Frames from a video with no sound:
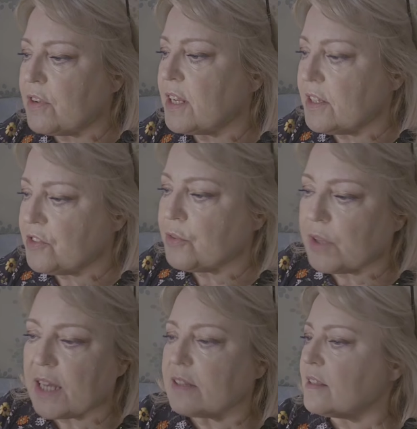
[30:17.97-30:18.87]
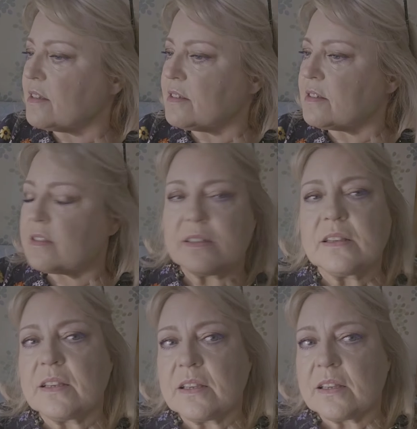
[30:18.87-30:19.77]
I really do like this.
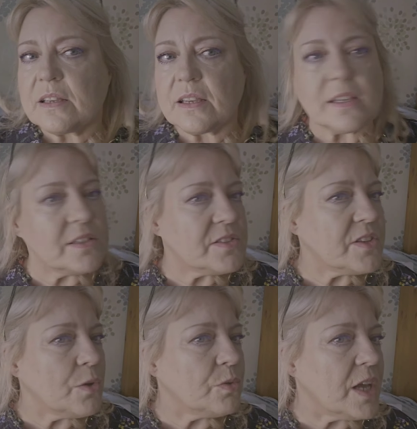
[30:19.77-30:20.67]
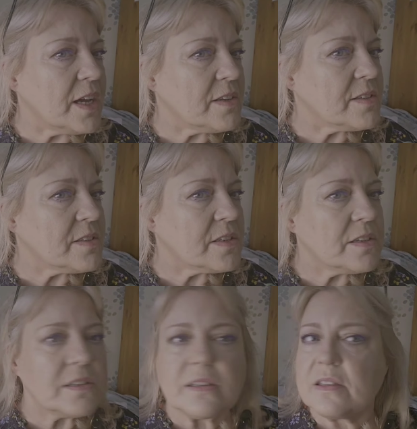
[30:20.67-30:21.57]
It is so nice.
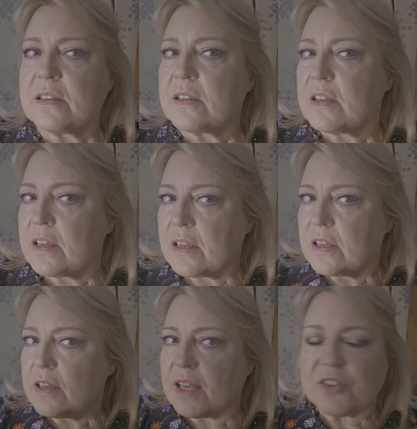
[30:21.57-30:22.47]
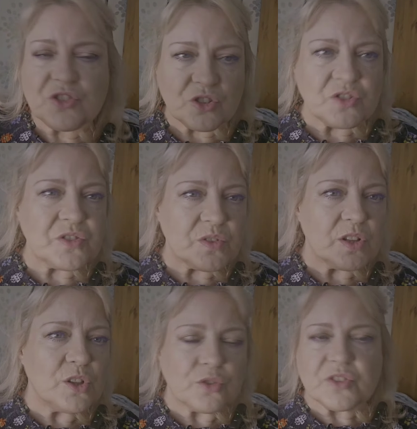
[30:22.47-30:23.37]
It
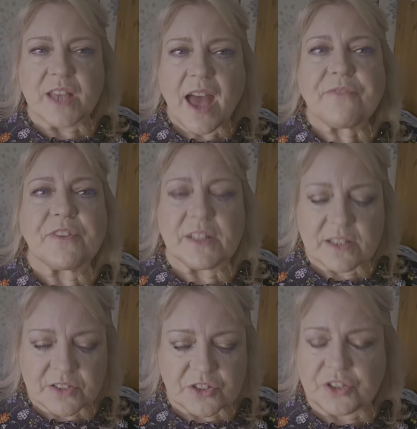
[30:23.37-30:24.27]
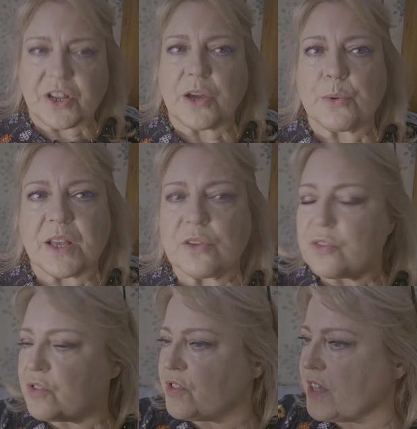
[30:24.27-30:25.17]
just looks effortless, you know. It
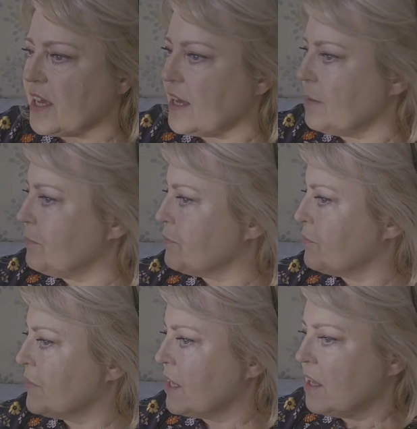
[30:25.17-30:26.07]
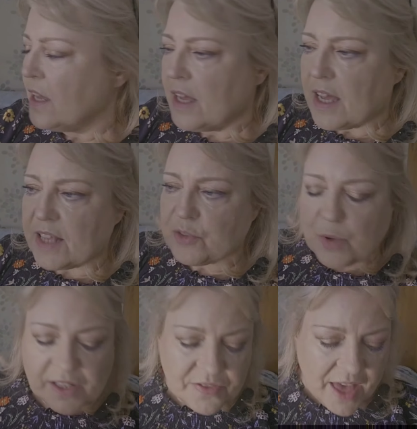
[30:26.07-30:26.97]
looks,
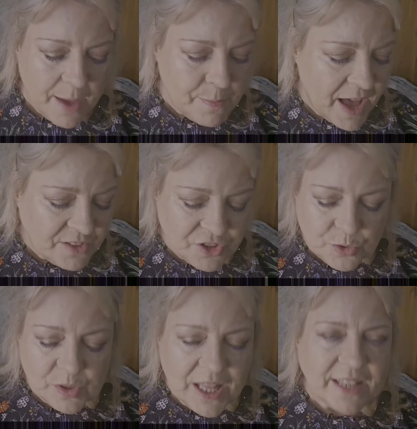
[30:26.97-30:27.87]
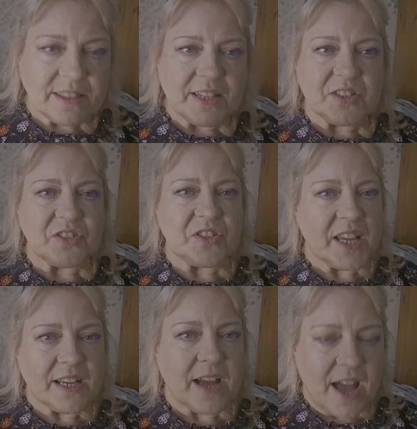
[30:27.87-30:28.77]
it's one of them. I do like these
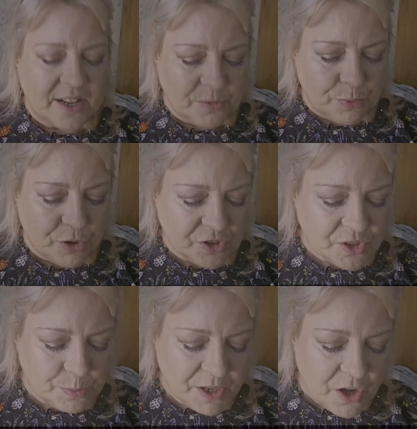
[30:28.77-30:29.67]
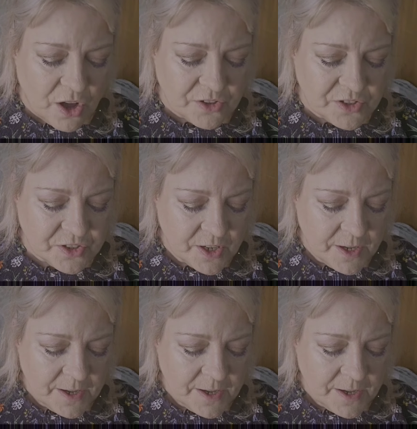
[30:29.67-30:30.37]
stick kind of products because